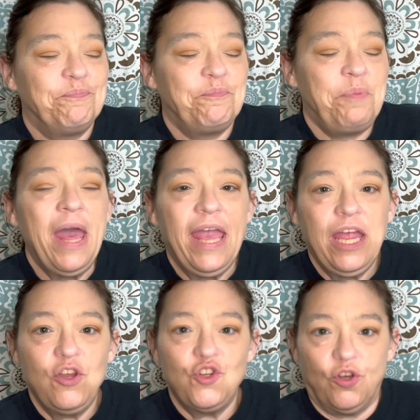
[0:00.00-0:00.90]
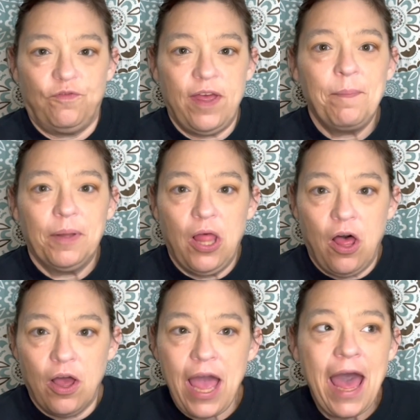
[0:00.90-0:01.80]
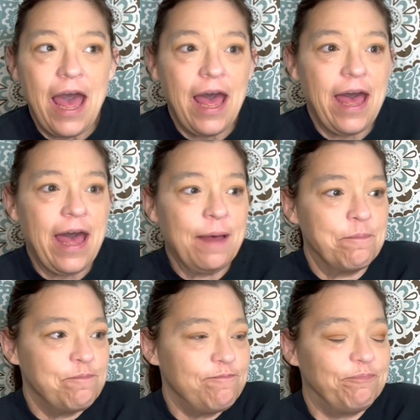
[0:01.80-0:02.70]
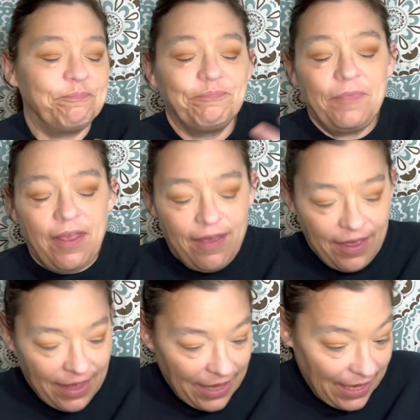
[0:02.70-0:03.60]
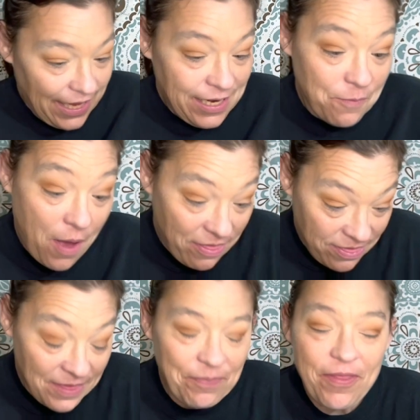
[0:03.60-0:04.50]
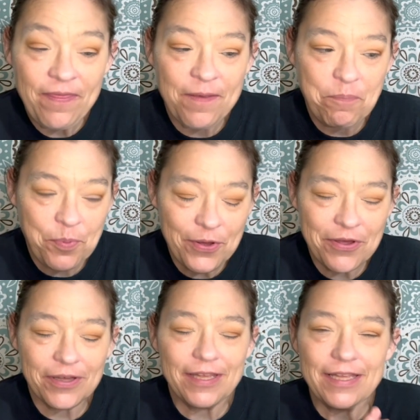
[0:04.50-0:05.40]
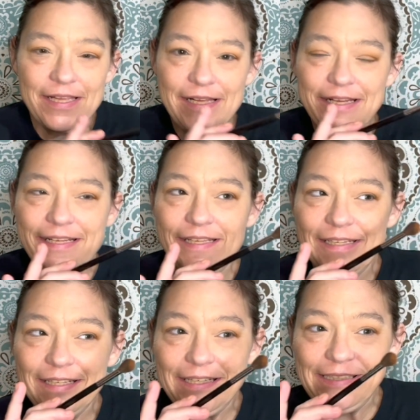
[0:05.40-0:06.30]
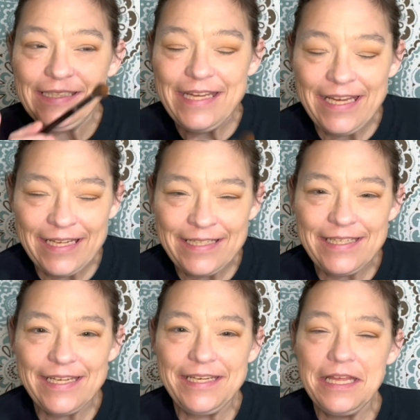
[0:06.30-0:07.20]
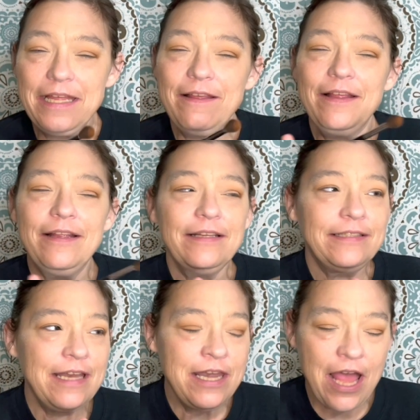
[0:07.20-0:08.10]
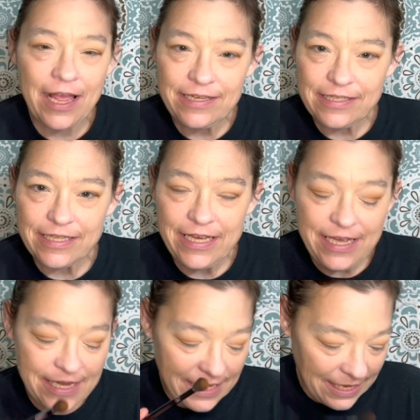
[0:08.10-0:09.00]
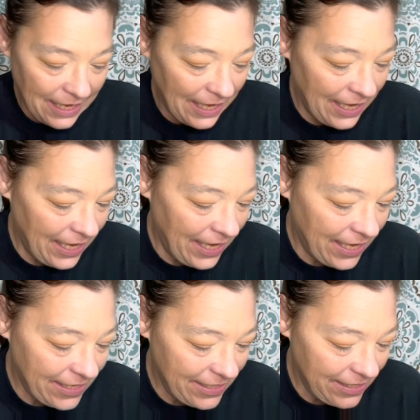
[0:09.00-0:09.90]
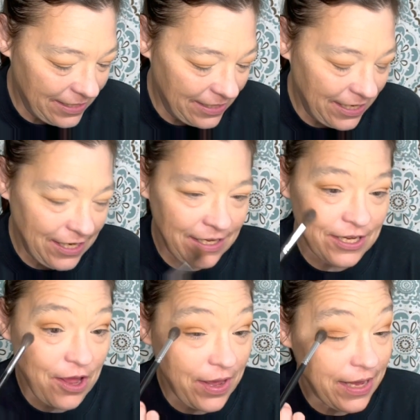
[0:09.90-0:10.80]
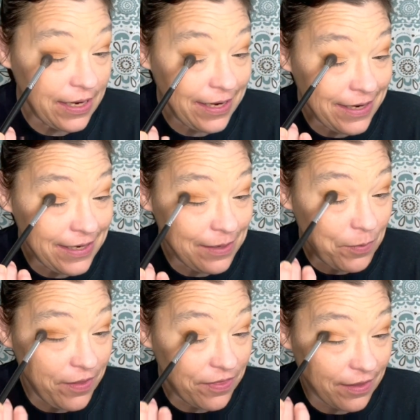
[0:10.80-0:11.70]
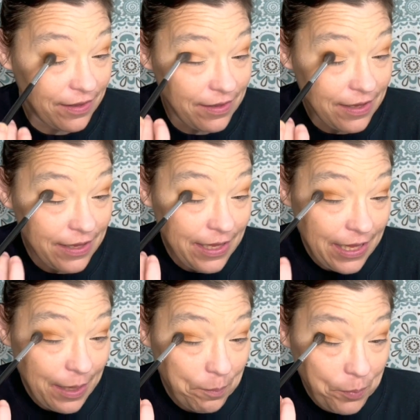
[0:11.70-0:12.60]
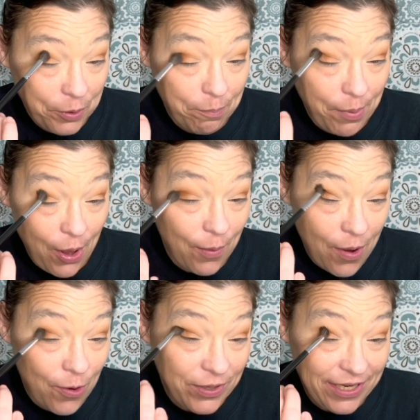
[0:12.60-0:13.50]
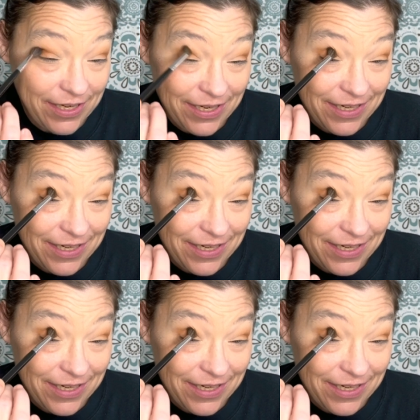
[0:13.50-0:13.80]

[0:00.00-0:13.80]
page of epilogue. I, I, I anyway, the the book ended nicely. It you know, it ended with a put a bow on it